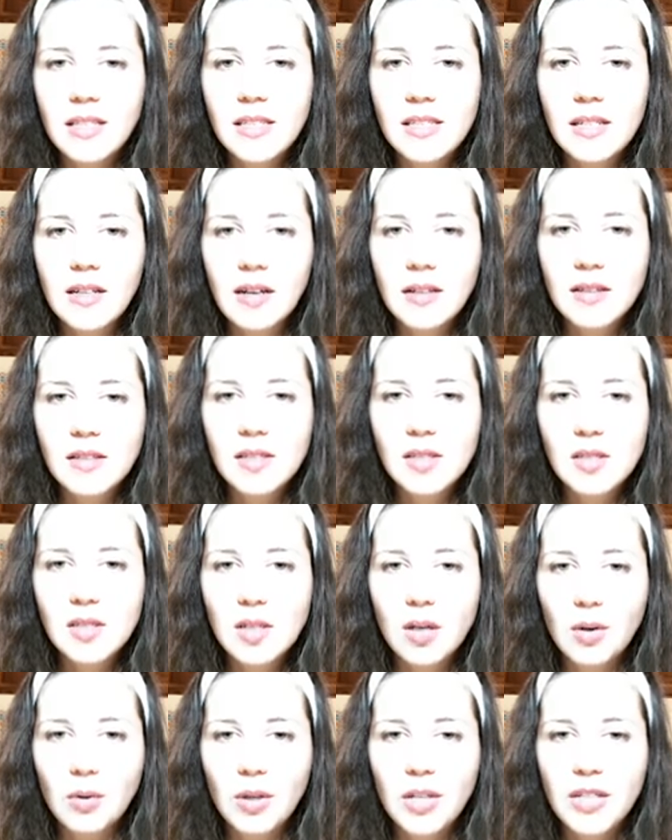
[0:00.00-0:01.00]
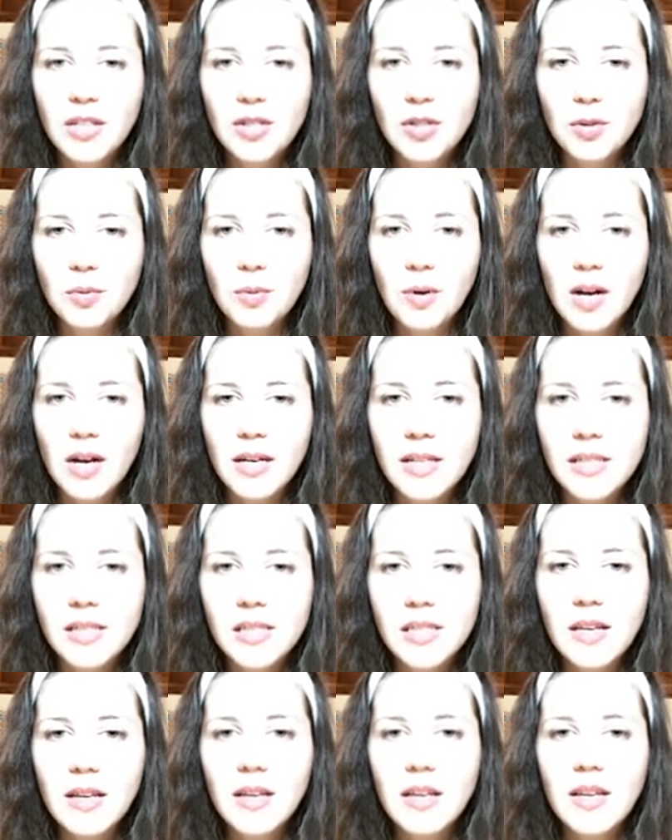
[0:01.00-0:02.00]
starts slowly to
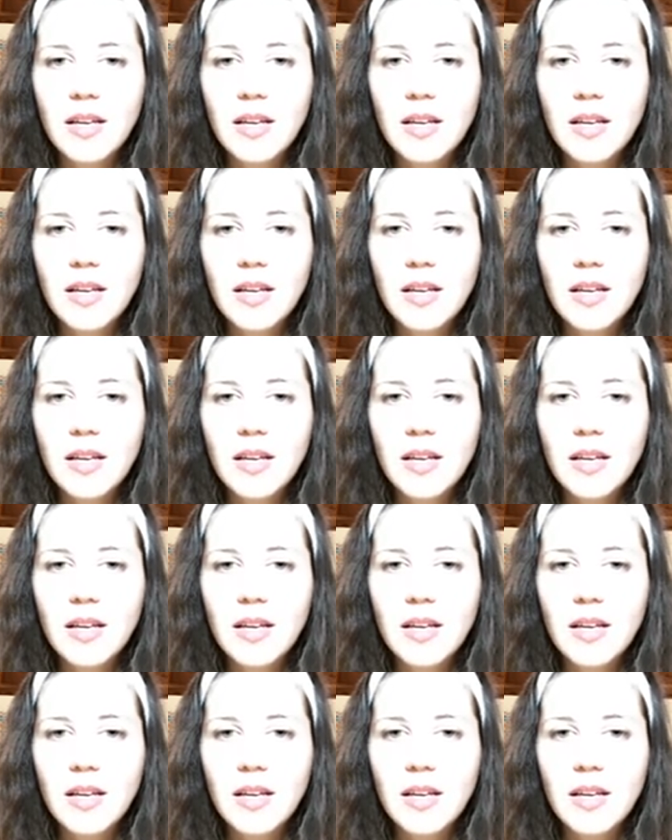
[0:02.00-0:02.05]
rise.